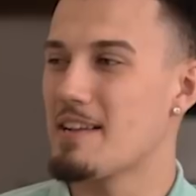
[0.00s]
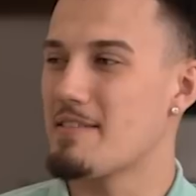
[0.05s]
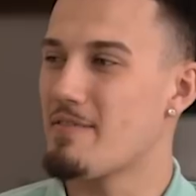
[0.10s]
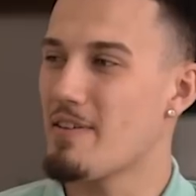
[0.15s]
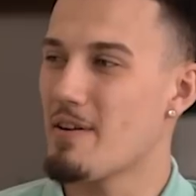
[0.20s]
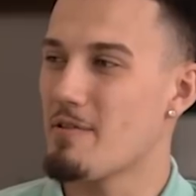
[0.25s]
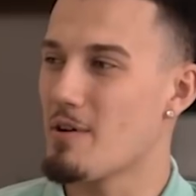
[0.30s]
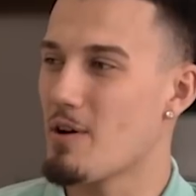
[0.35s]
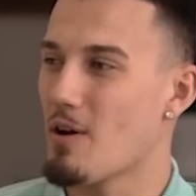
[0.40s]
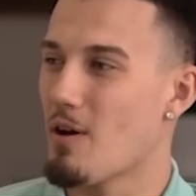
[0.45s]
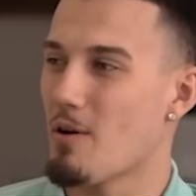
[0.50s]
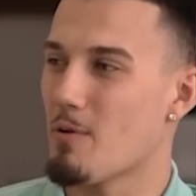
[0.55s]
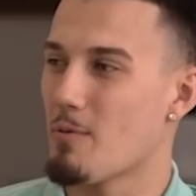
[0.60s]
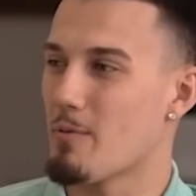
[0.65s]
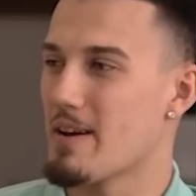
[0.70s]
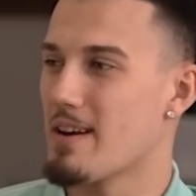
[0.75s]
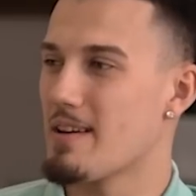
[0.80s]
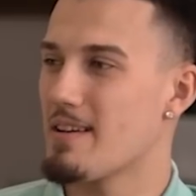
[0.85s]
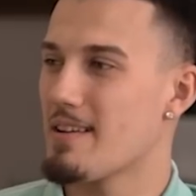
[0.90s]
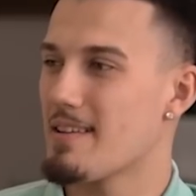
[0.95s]
it's very
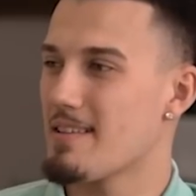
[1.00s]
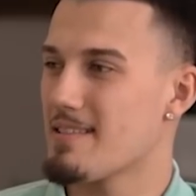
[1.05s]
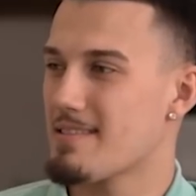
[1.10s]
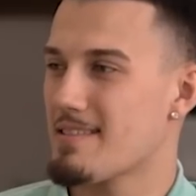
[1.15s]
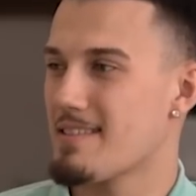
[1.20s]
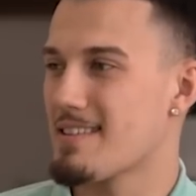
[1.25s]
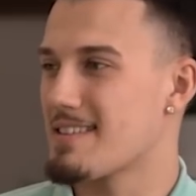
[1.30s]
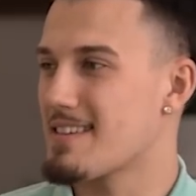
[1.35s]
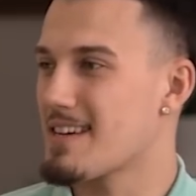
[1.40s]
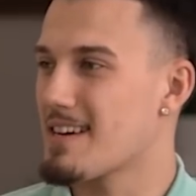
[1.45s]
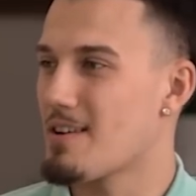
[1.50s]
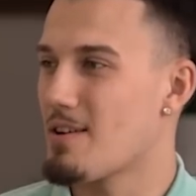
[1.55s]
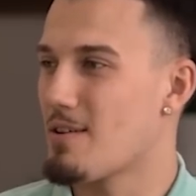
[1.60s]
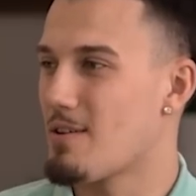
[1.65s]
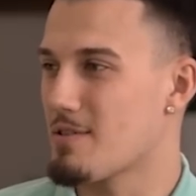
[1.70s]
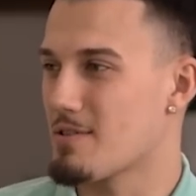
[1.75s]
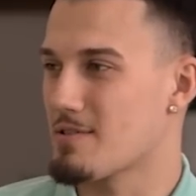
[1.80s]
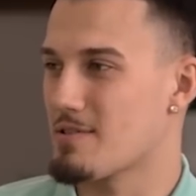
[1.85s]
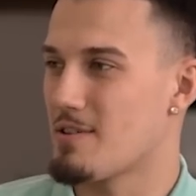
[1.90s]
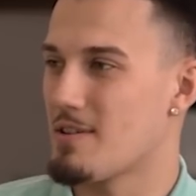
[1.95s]
long-winded. It's going to take a
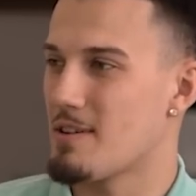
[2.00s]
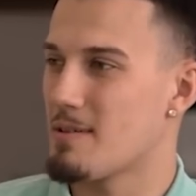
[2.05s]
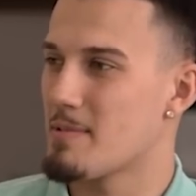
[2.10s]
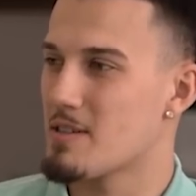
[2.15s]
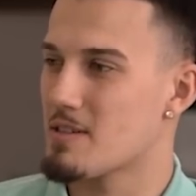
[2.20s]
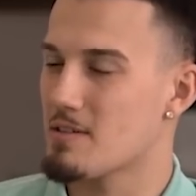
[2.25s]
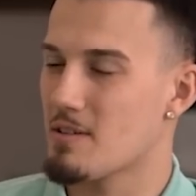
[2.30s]
long time.